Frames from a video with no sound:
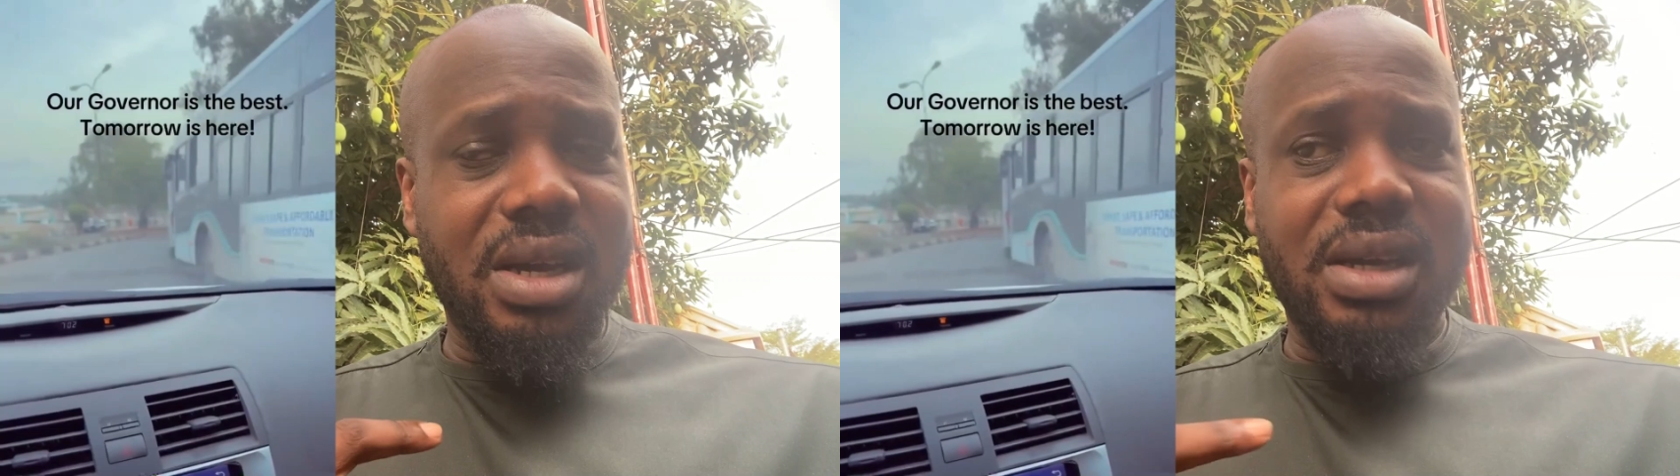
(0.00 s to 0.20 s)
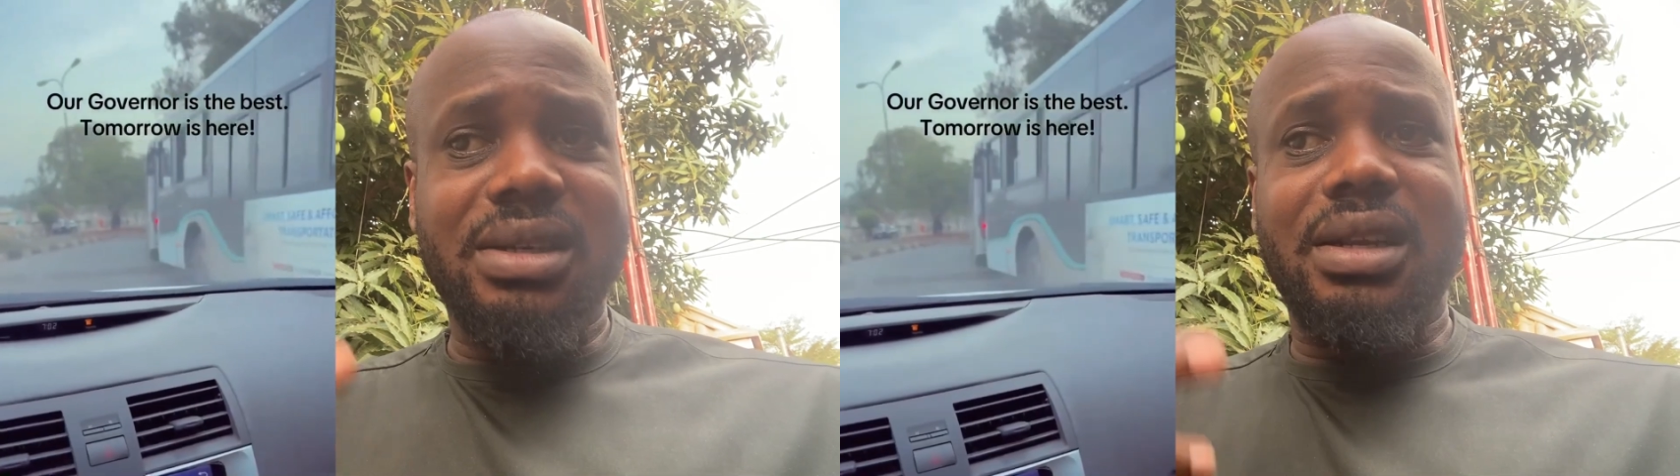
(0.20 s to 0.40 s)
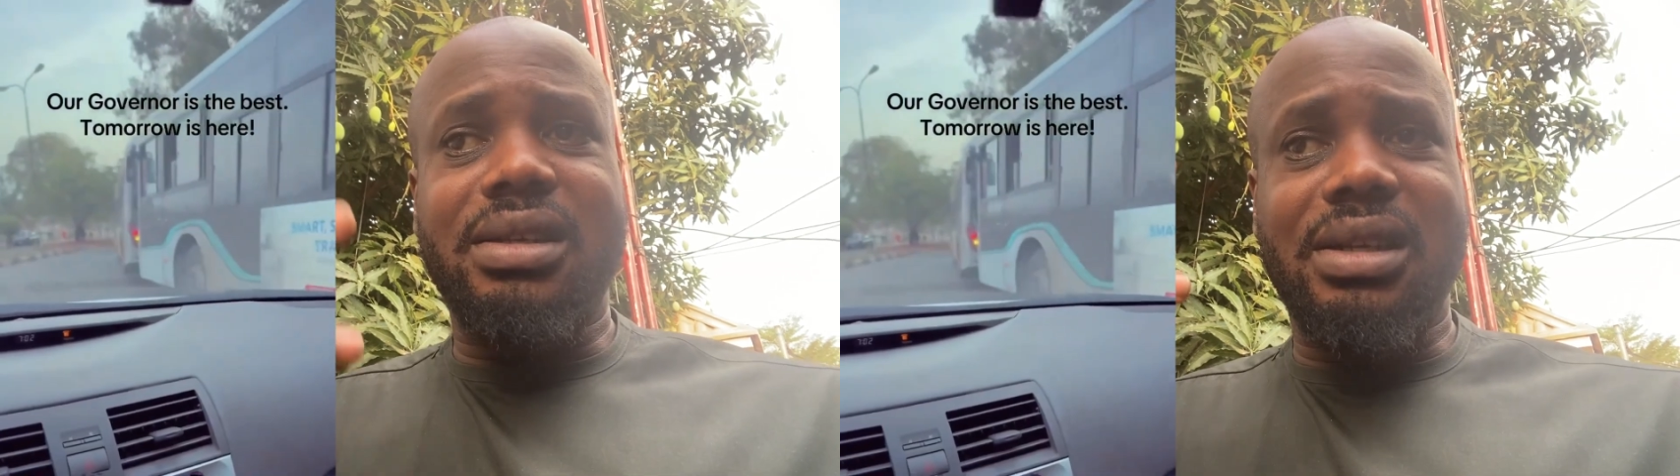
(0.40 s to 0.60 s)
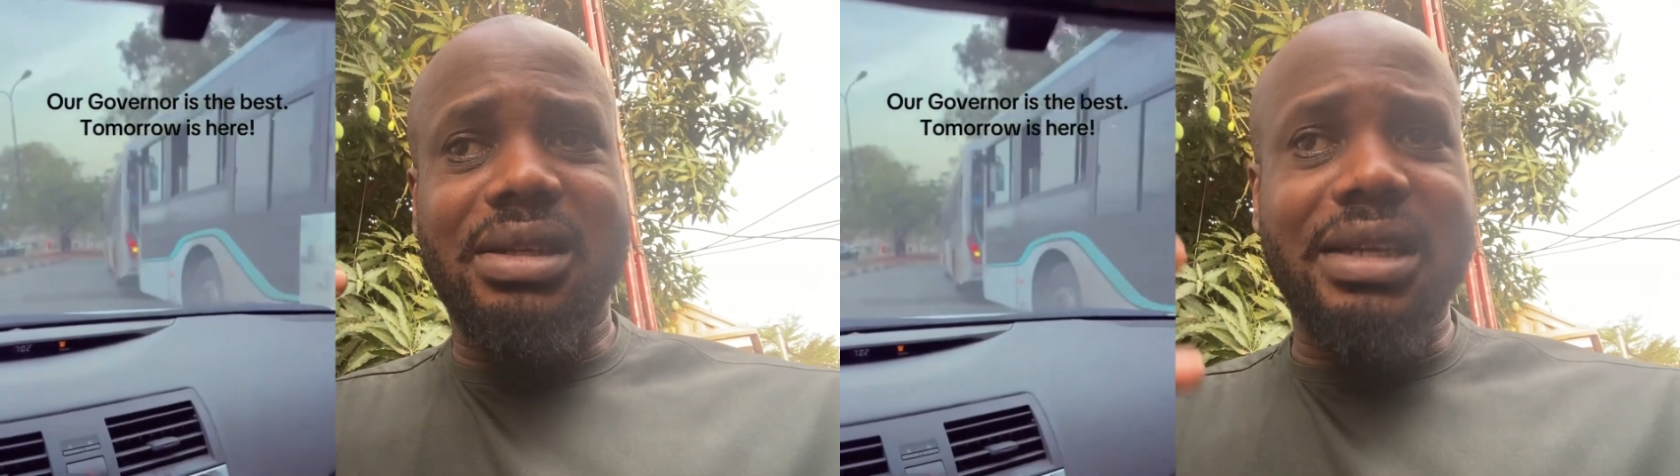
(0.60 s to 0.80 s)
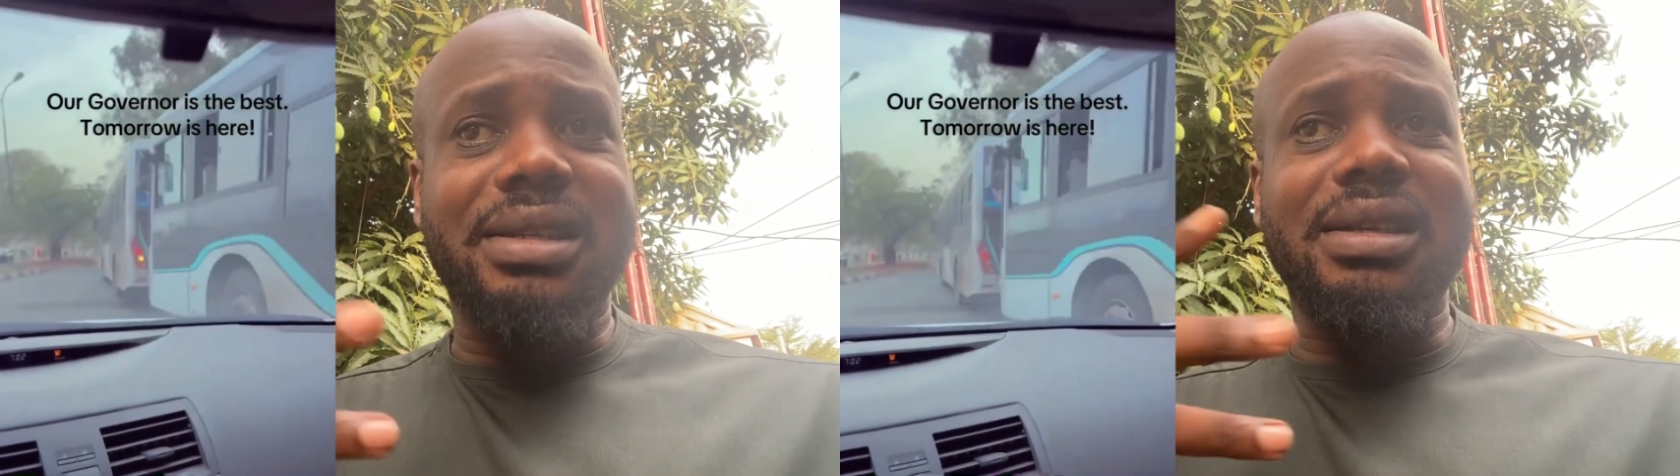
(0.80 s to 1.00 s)

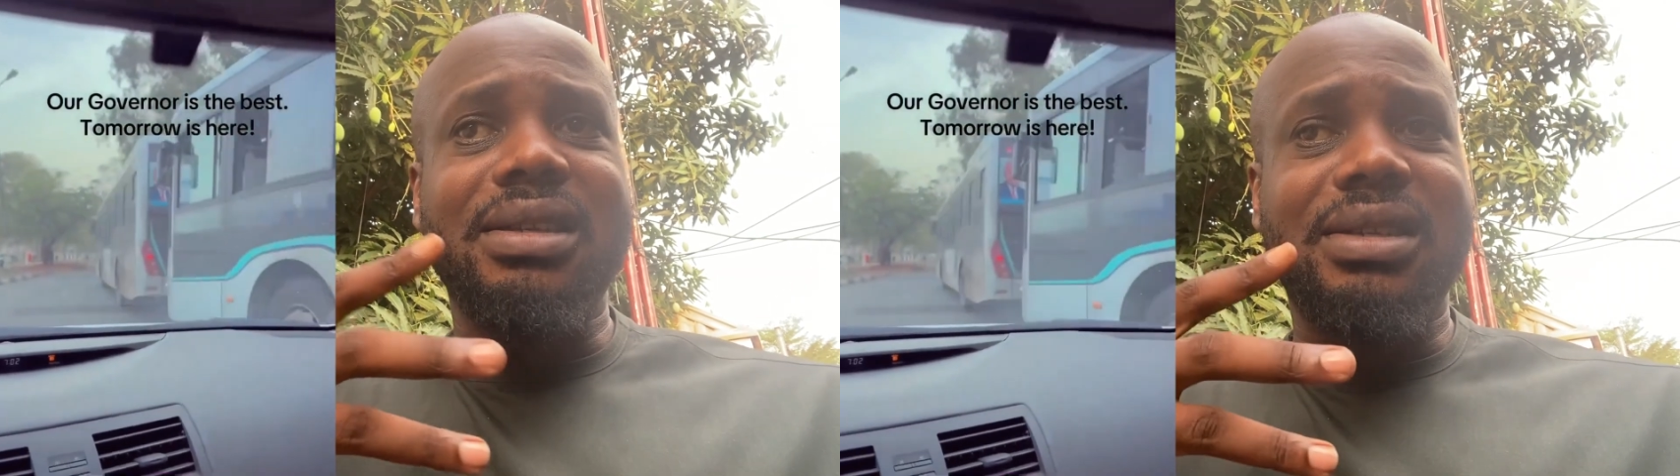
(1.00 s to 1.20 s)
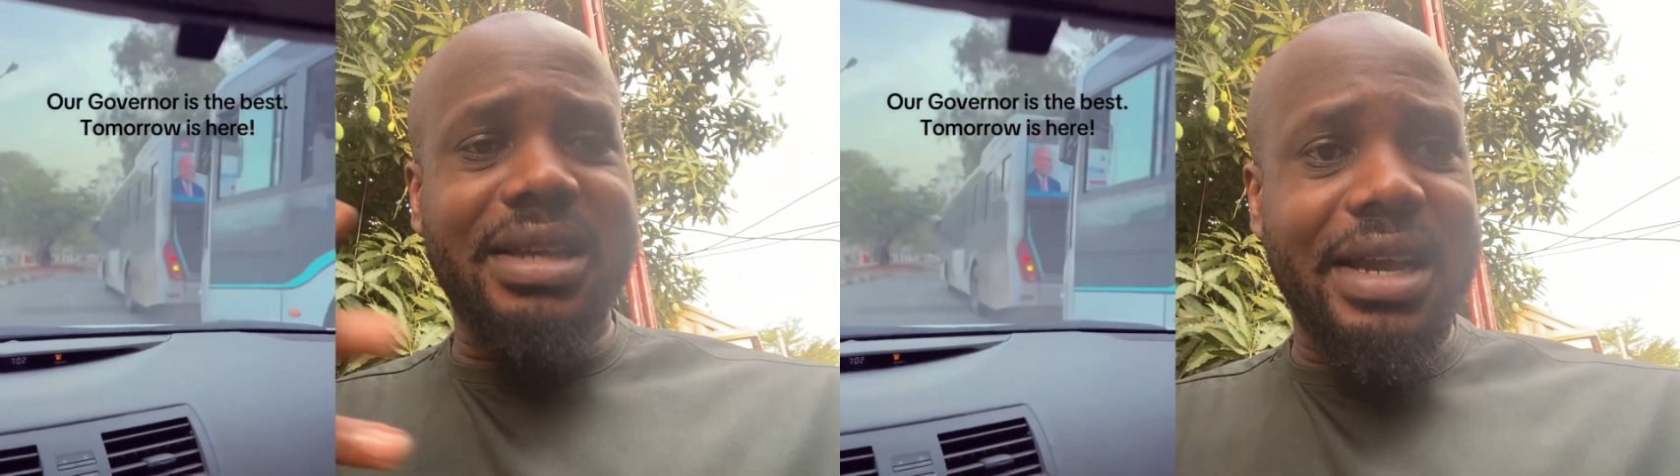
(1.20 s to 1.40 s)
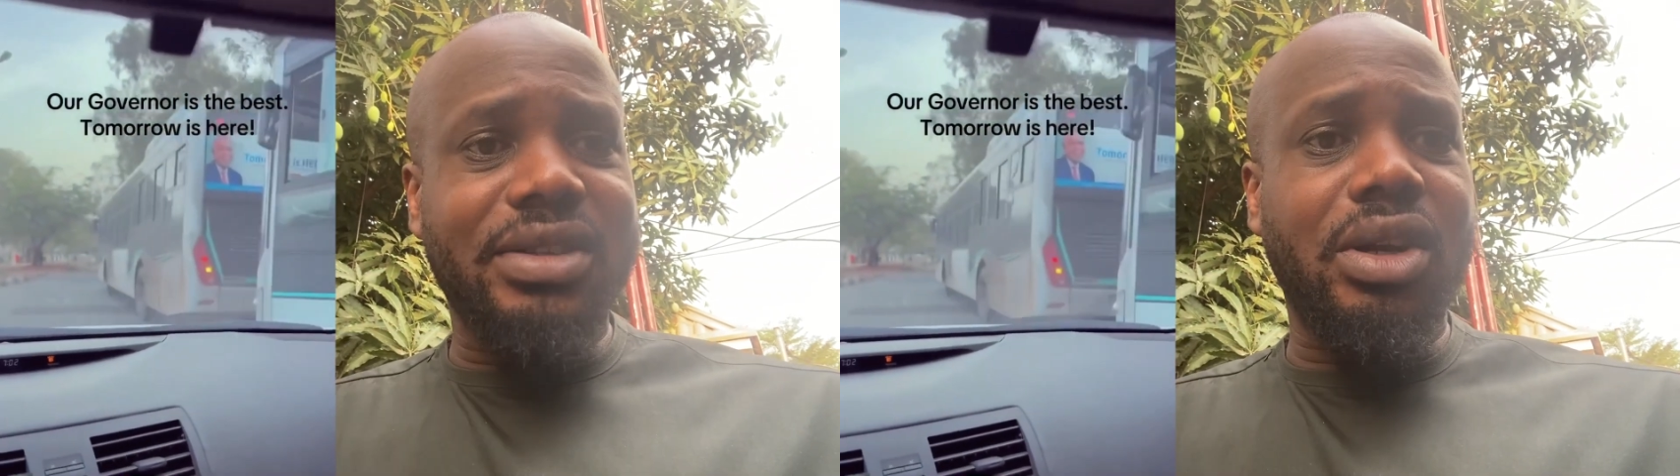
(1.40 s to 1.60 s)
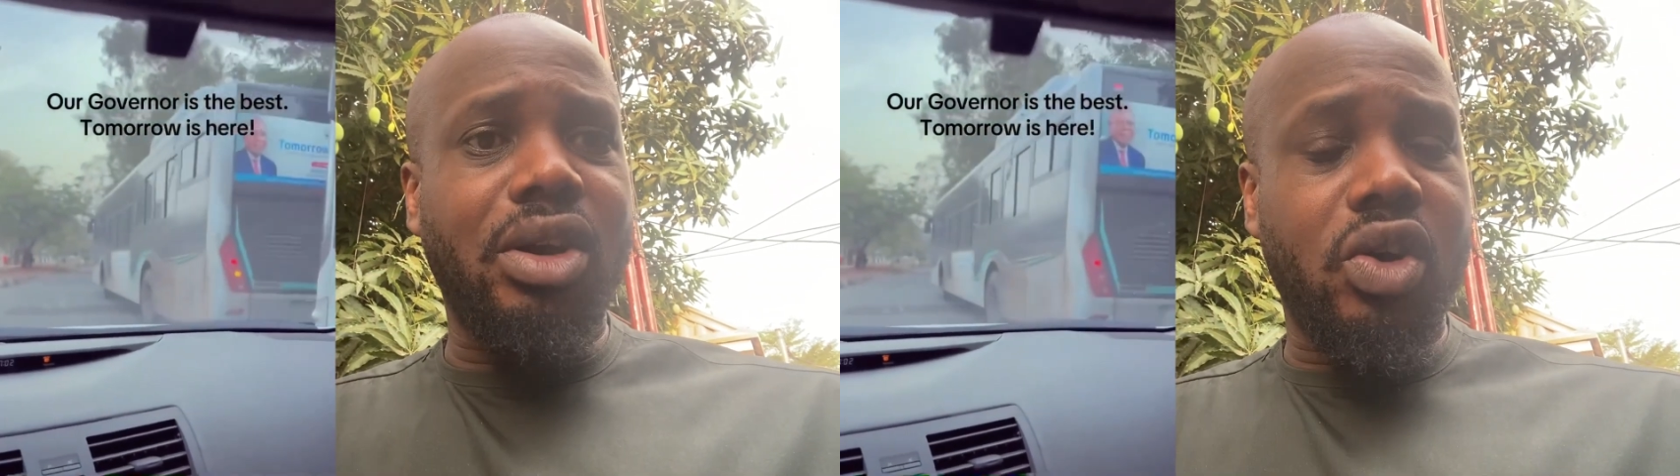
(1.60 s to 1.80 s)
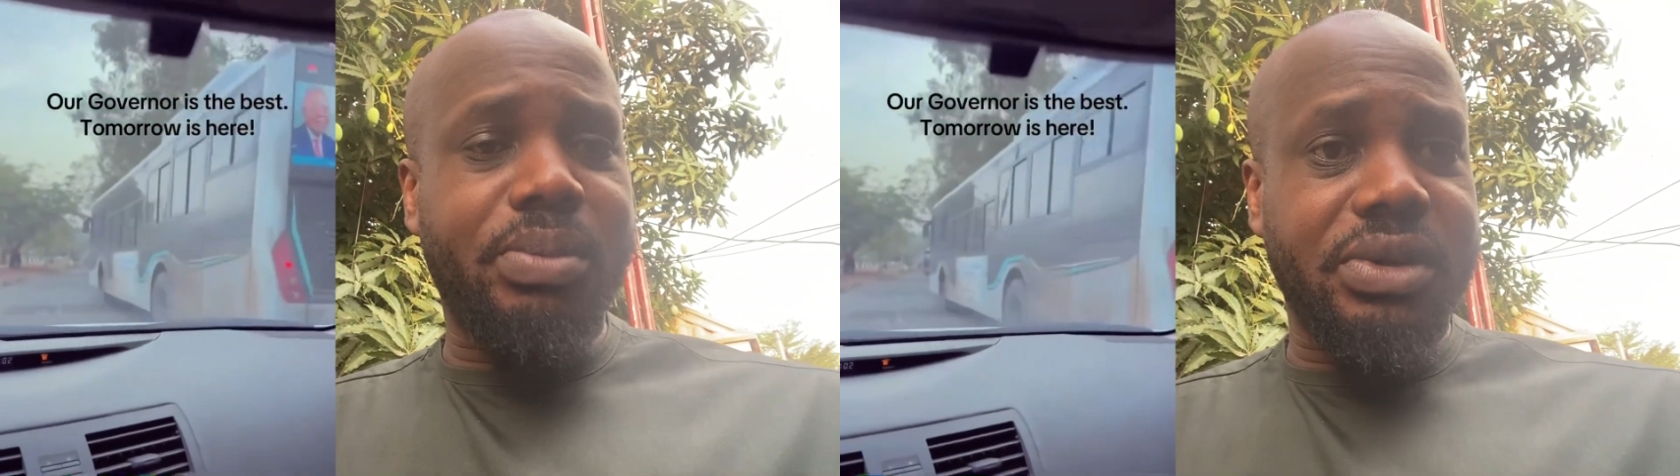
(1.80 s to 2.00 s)
That's the CNG
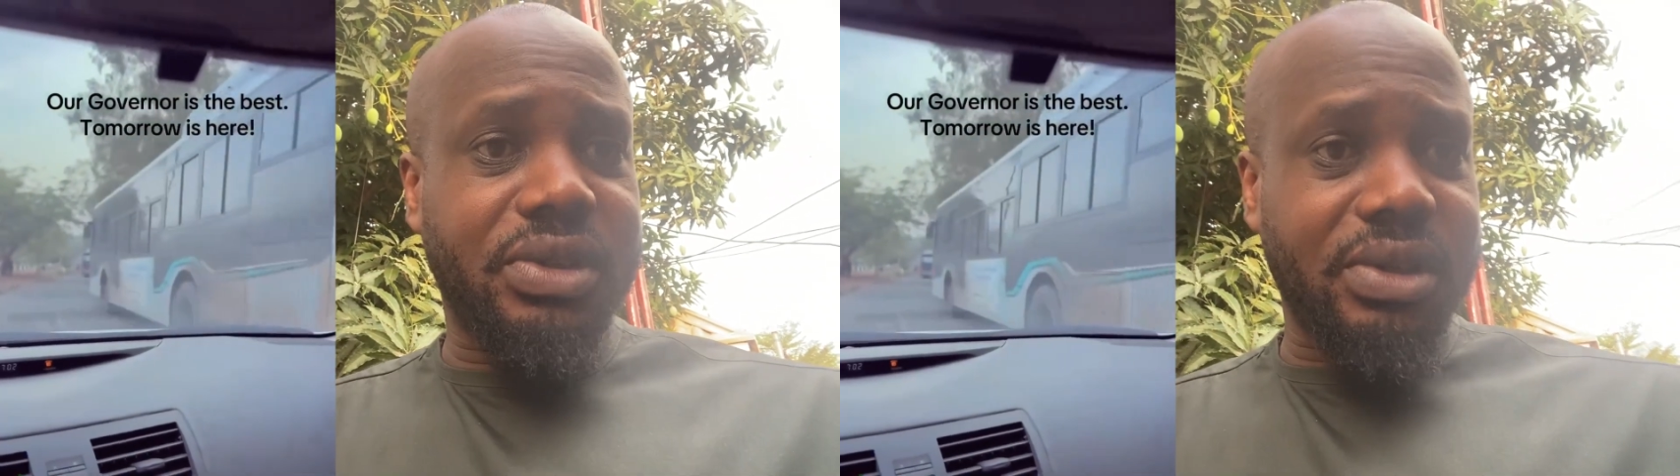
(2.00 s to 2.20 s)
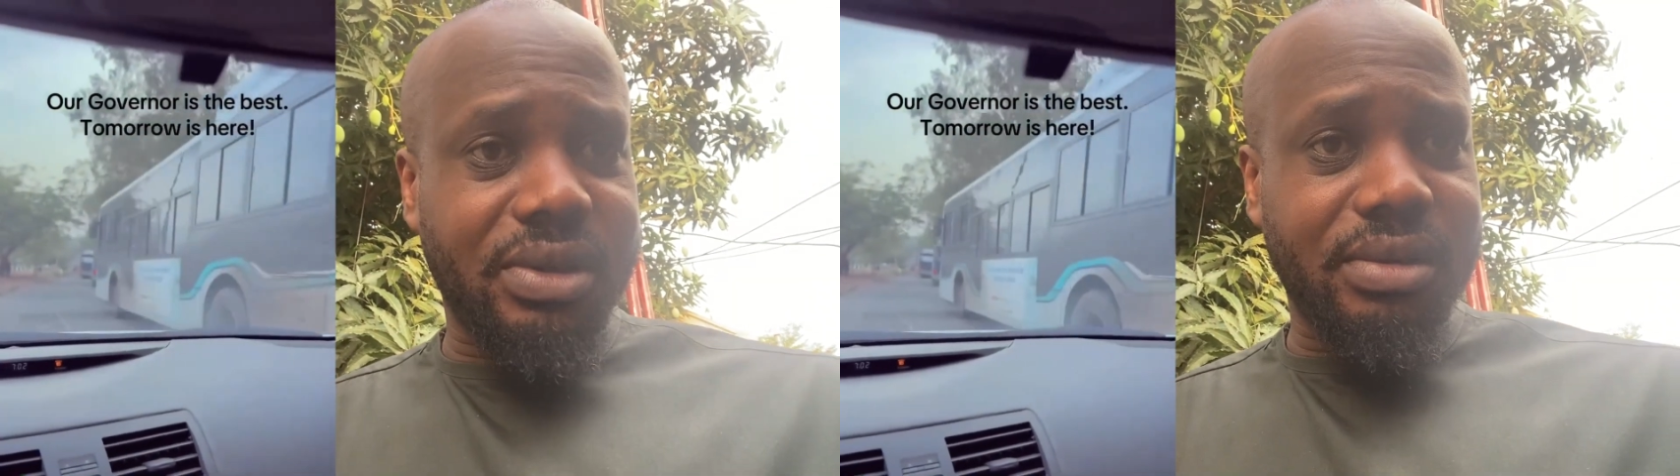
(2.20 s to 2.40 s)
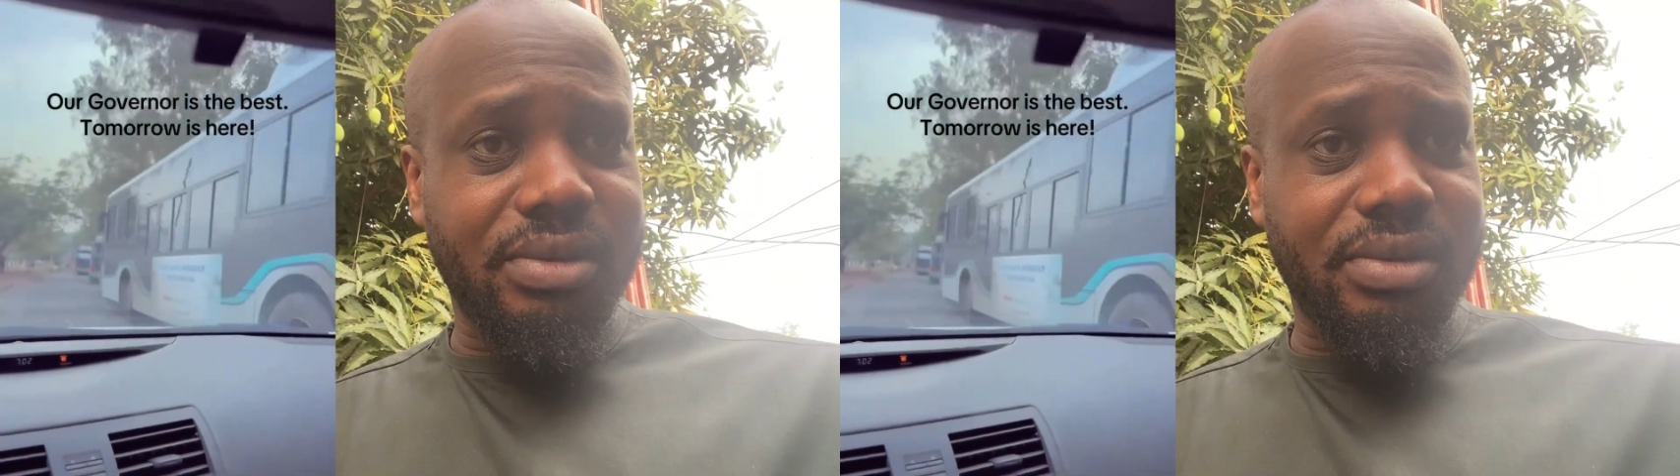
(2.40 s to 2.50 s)
long buses.